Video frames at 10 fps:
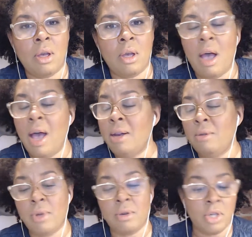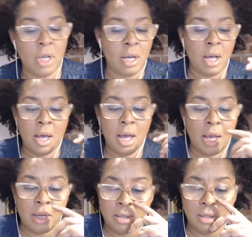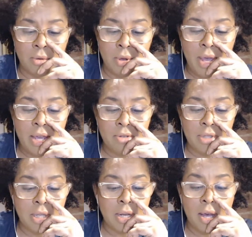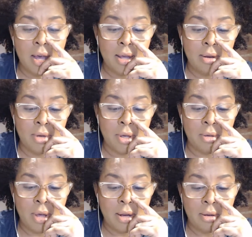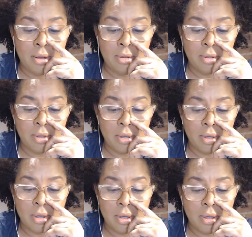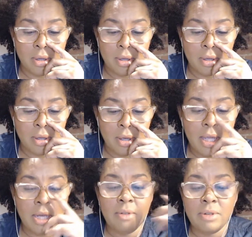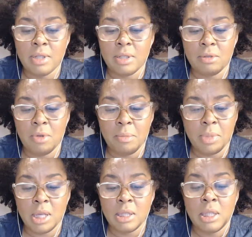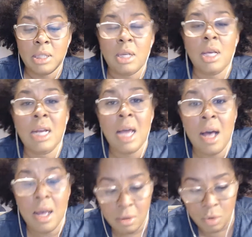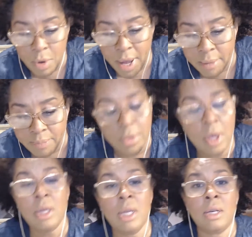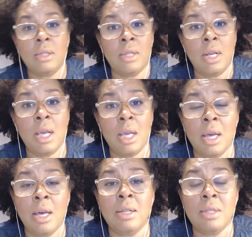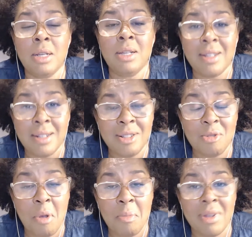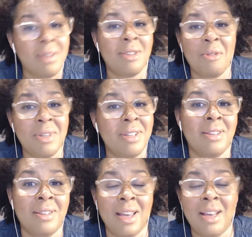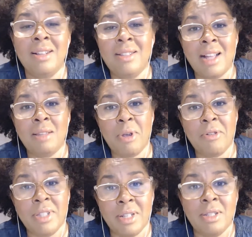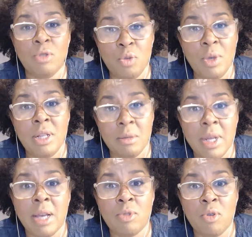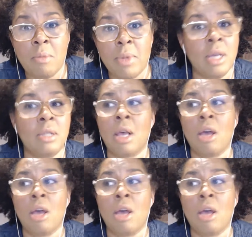I don't know, child. I just don't know. Hey, Christina, I don't know. He never touched the scrambled eggs. Did he not? Who, Ania, did he? Did he touch the scrambled eggs? No, he didn't. Tyler Perry said, don't you eat them damn scrambled eggs.